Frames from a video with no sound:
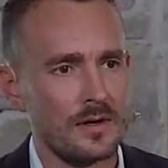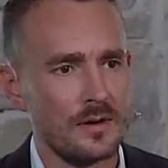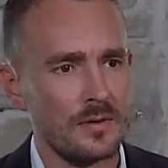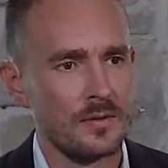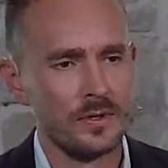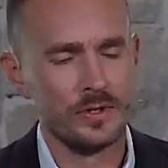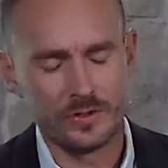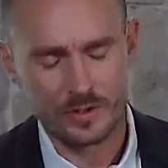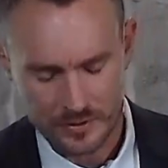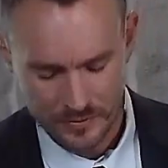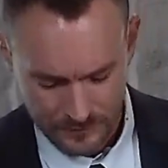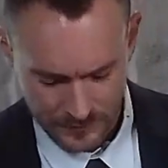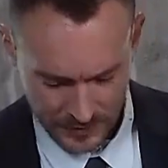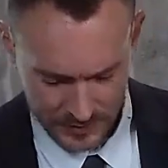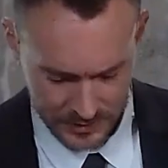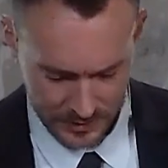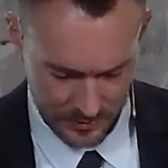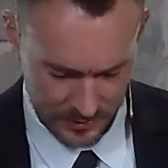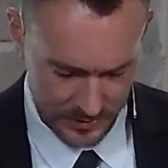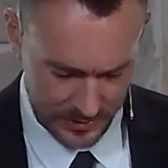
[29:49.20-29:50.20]
When you
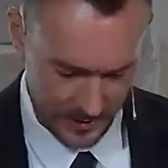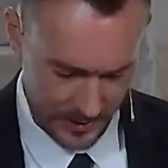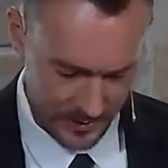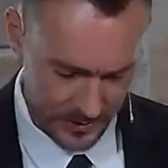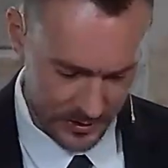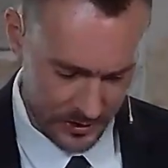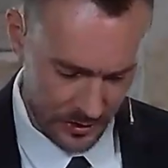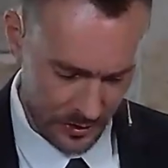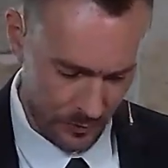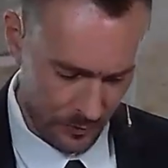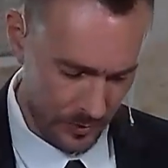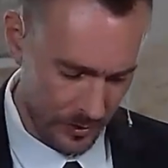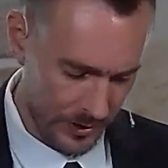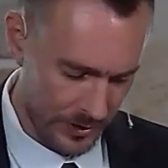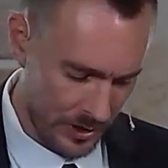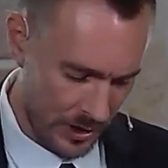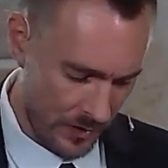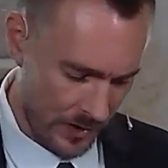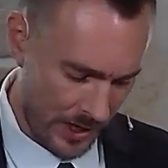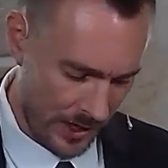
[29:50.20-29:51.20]
confess your sins, do you really
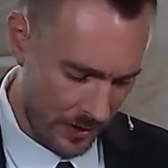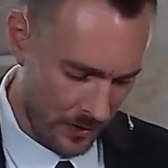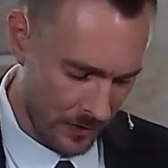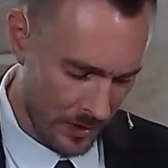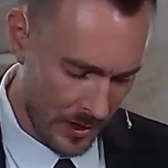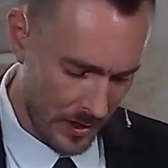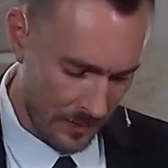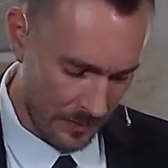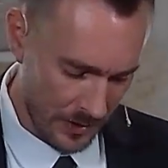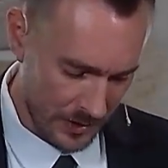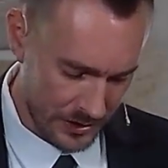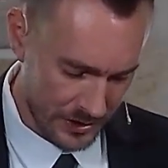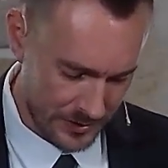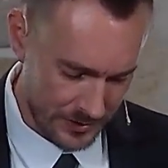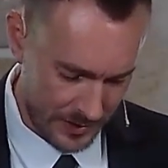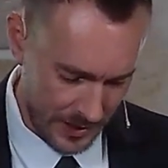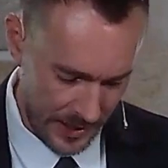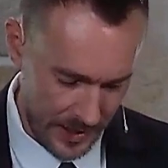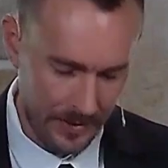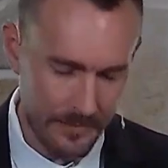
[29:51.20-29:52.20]
know how much
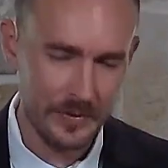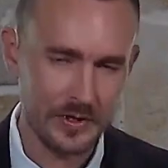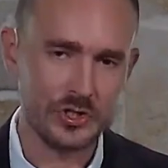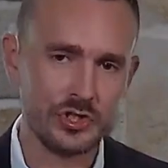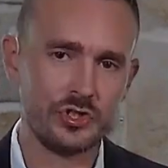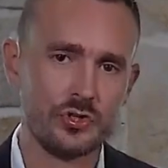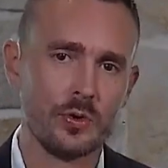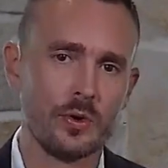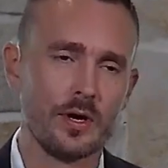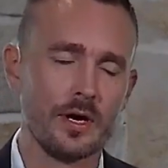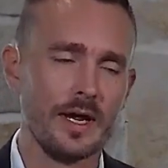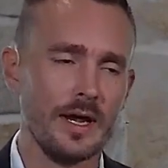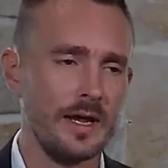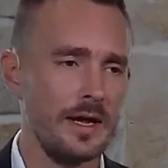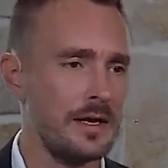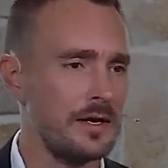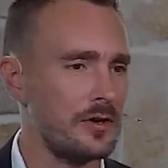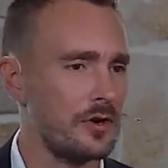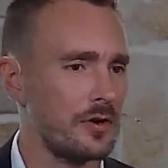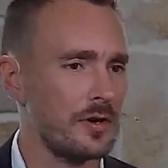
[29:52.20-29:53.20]
damage your
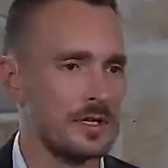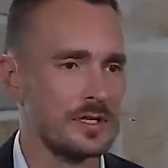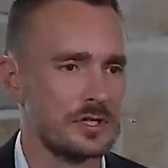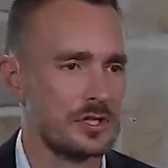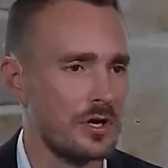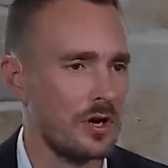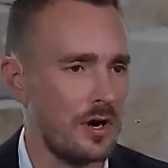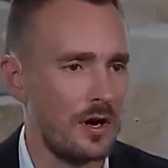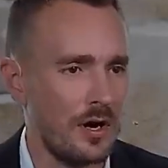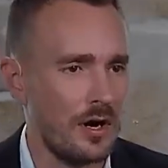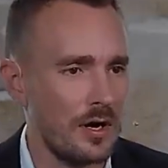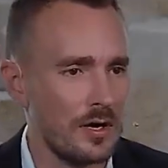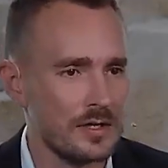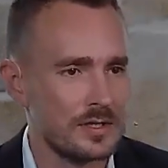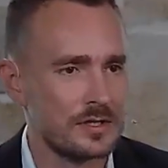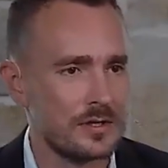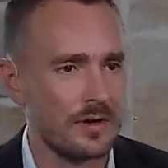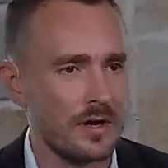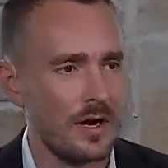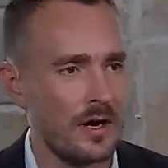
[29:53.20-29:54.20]
anger has
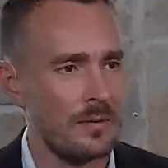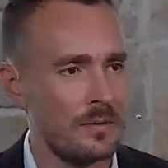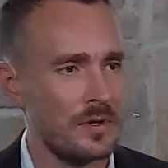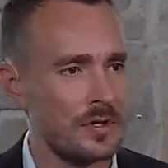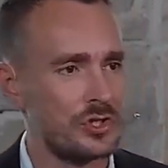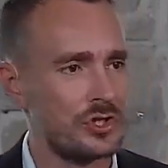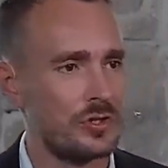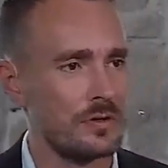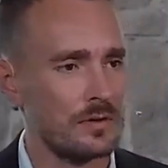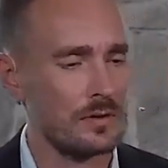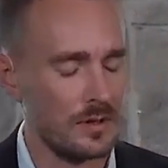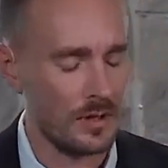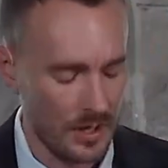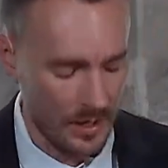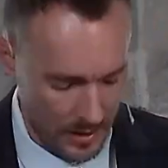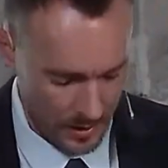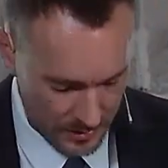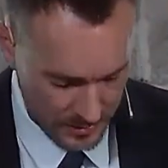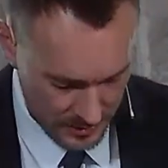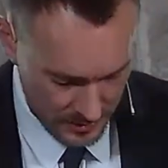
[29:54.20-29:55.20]
caused or how much your
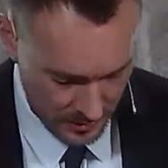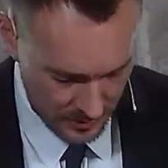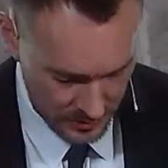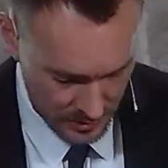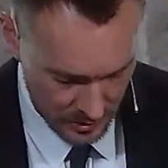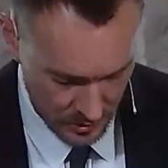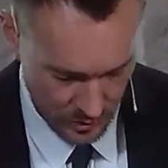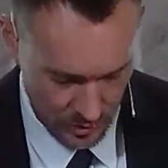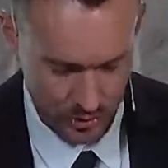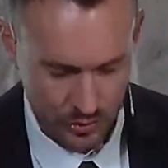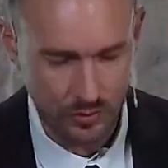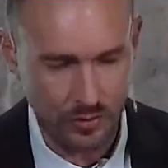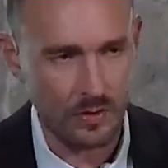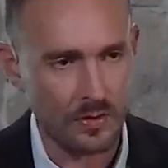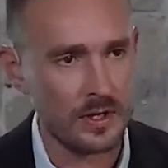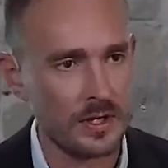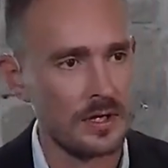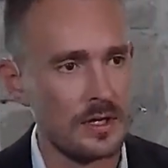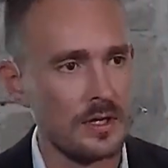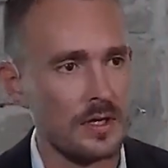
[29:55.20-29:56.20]
lust has
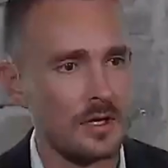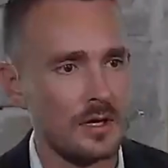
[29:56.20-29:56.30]
destroyed?